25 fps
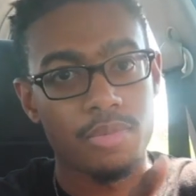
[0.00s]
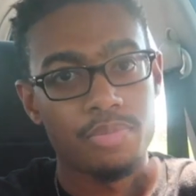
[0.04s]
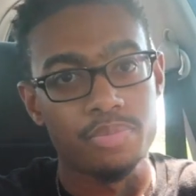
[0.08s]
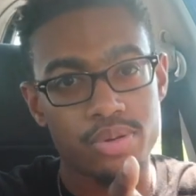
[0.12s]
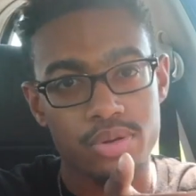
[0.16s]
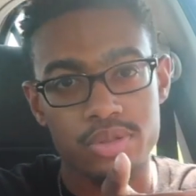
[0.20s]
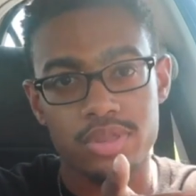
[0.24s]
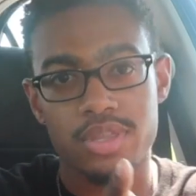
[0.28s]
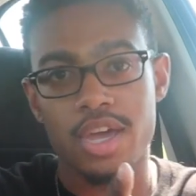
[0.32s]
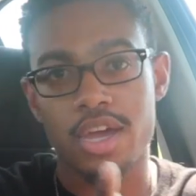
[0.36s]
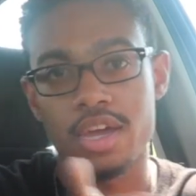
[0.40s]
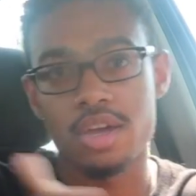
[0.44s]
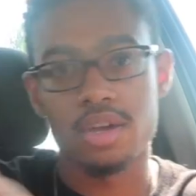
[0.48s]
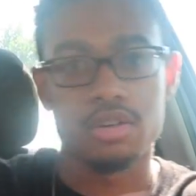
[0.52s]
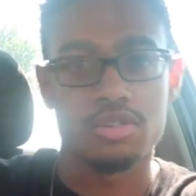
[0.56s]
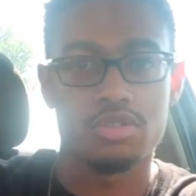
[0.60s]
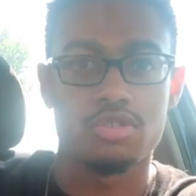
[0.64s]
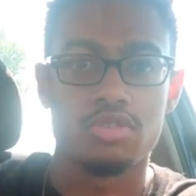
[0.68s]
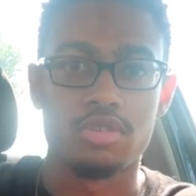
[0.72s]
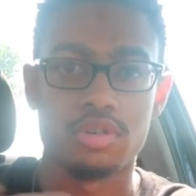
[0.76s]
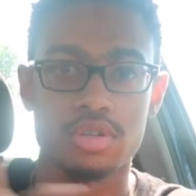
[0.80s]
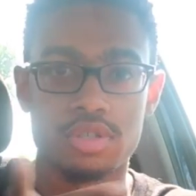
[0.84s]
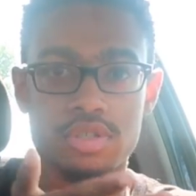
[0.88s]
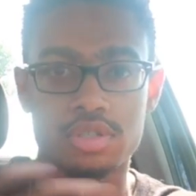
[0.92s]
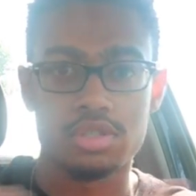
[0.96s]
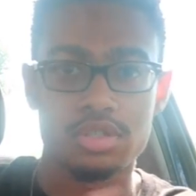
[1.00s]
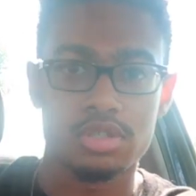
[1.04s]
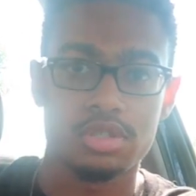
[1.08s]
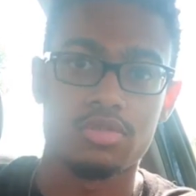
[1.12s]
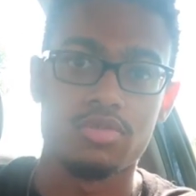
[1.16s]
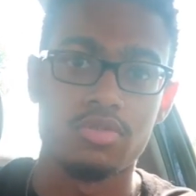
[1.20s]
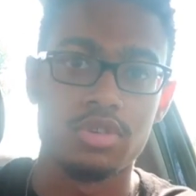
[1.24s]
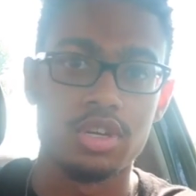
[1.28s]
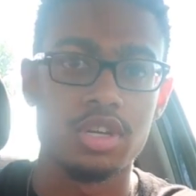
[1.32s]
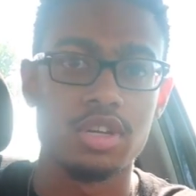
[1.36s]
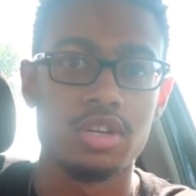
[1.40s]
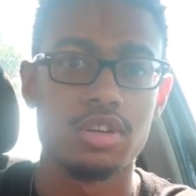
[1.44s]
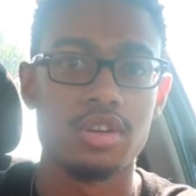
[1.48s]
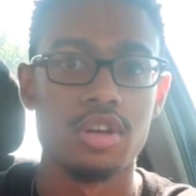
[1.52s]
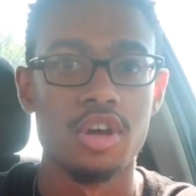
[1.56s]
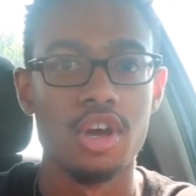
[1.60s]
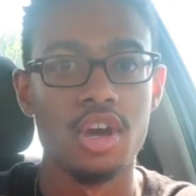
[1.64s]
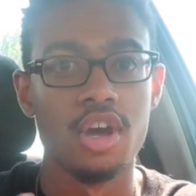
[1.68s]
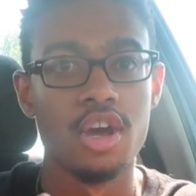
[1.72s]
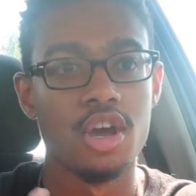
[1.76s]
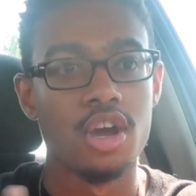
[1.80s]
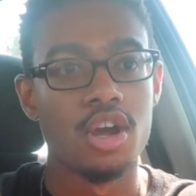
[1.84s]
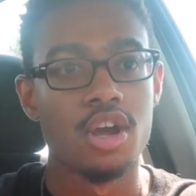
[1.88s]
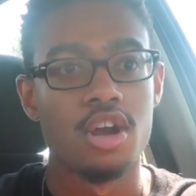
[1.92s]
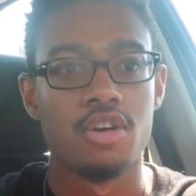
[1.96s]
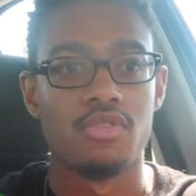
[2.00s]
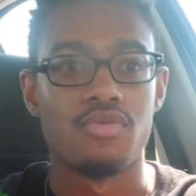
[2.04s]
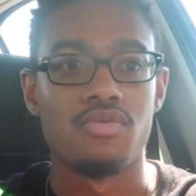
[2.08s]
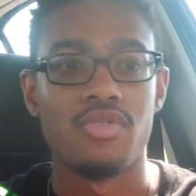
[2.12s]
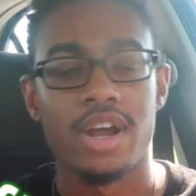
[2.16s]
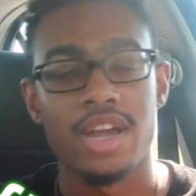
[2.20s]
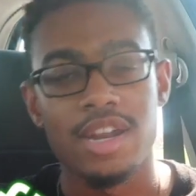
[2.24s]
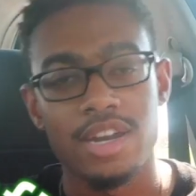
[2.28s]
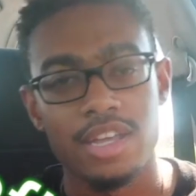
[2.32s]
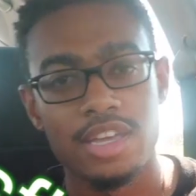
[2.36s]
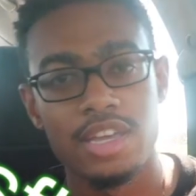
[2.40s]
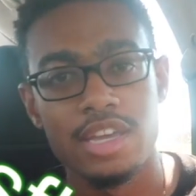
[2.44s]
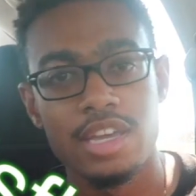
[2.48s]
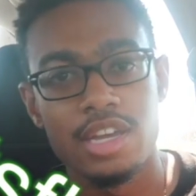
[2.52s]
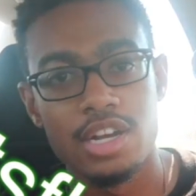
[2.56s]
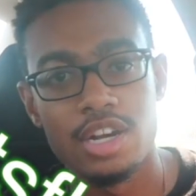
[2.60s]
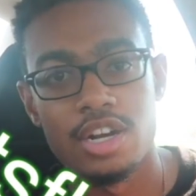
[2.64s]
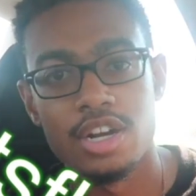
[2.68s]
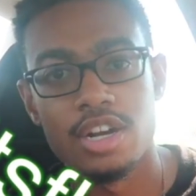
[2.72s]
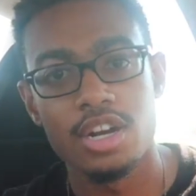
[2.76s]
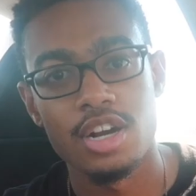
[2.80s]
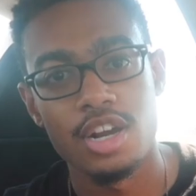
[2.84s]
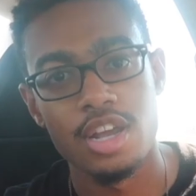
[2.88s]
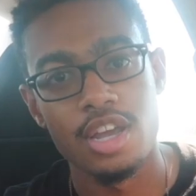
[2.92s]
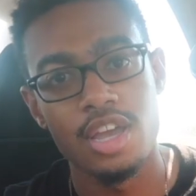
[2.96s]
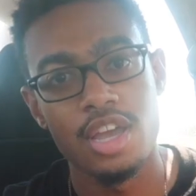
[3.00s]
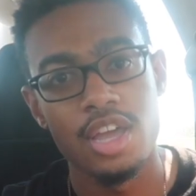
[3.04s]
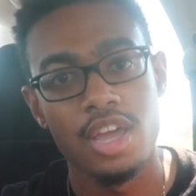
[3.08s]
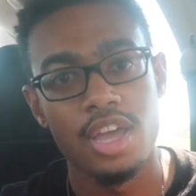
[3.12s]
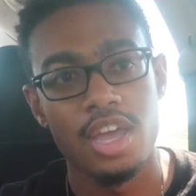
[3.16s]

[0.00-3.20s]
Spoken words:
I'll put that across the screen right here.